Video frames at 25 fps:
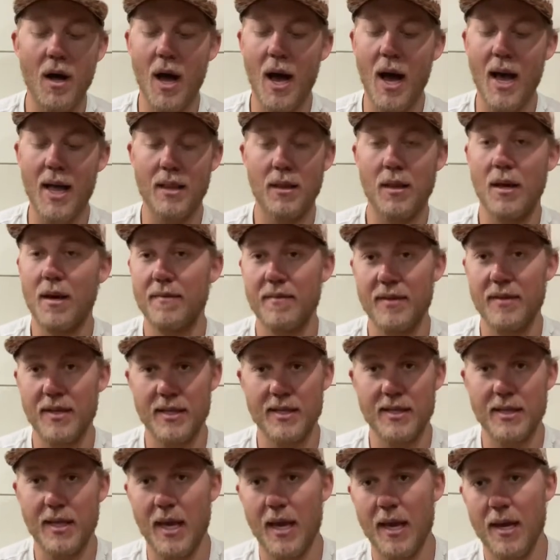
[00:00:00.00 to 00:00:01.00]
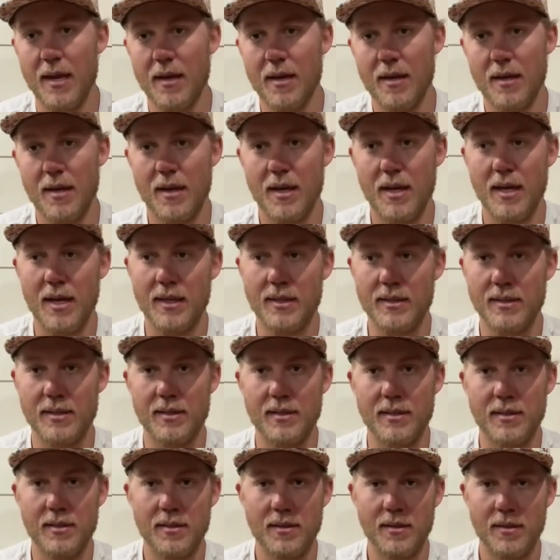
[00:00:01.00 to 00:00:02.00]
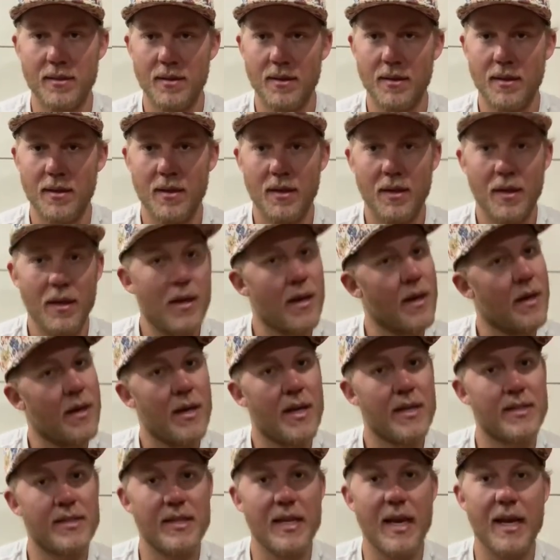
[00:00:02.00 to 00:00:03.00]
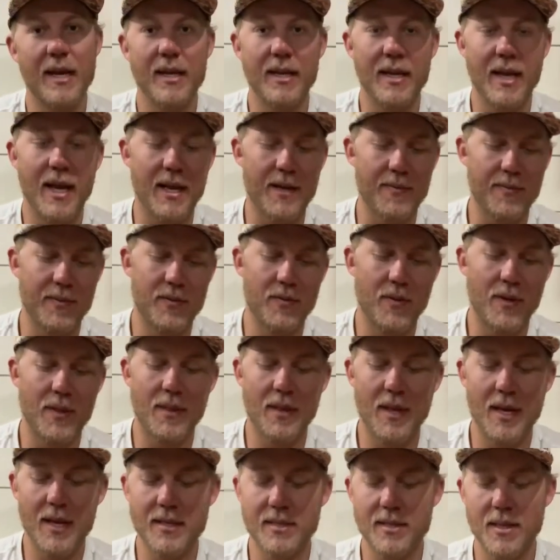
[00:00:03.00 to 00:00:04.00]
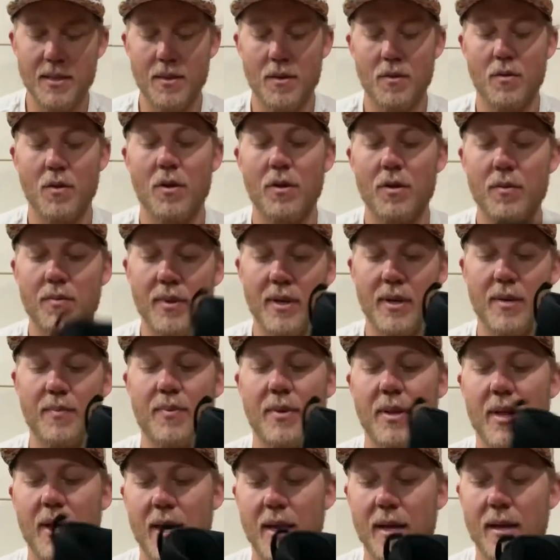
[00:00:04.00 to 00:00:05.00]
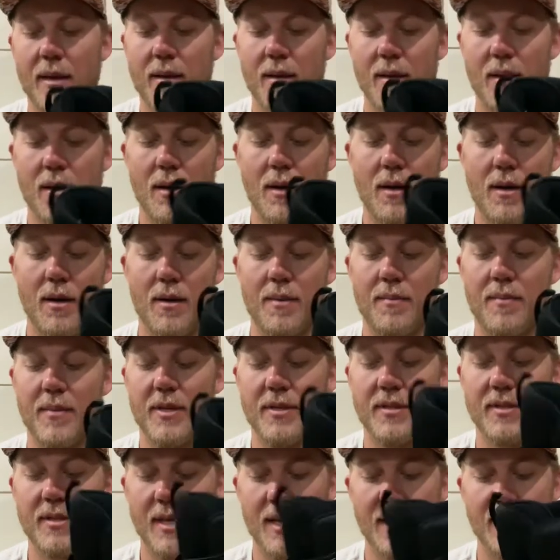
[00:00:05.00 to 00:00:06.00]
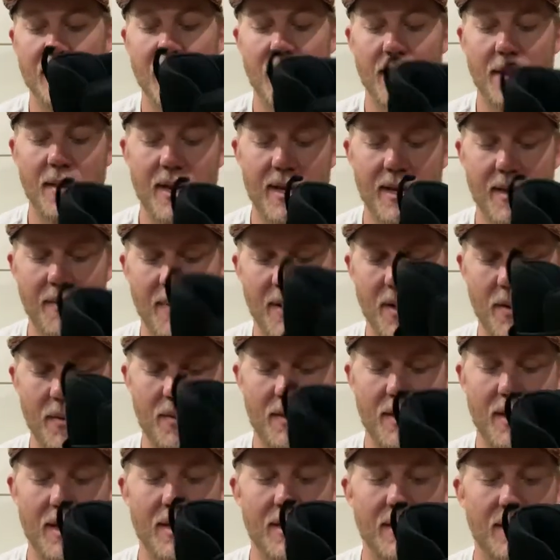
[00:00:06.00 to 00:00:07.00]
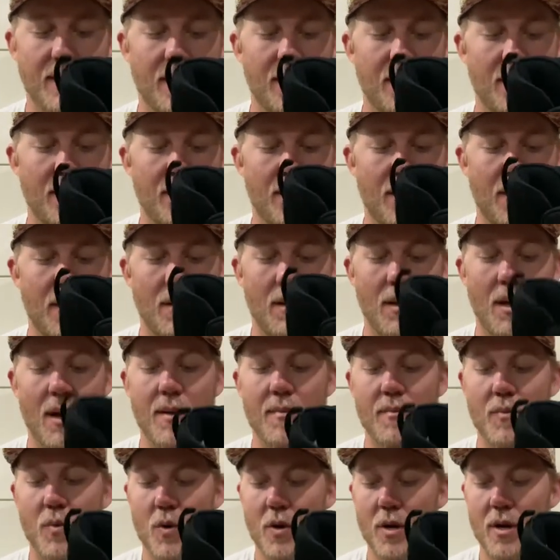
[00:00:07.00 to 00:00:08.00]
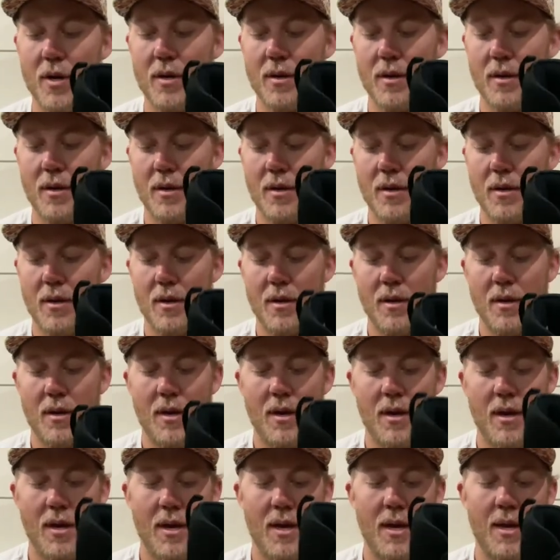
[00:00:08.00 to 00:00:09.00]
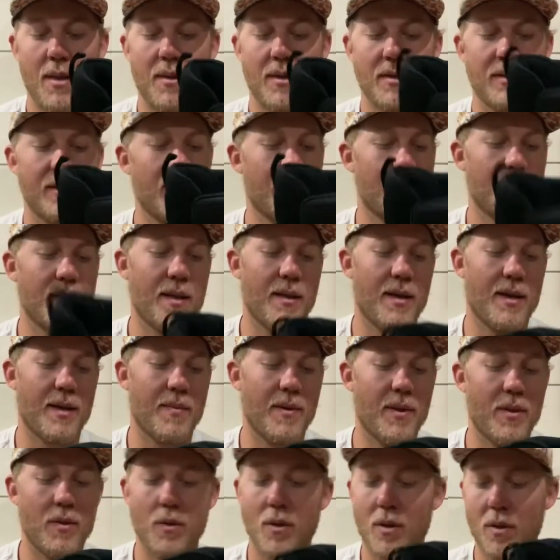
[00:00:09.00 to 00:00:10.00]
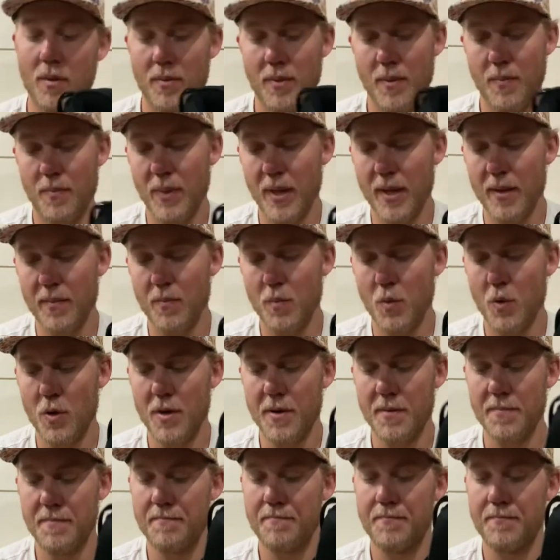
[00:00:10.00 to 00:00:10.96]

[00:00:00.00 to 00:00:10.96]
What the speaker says: I love this skate. It's neck and neck between this and the Rollerblade Blink. There's things I like about this a lot more, and there's things I like about the Rollerblade Blink more.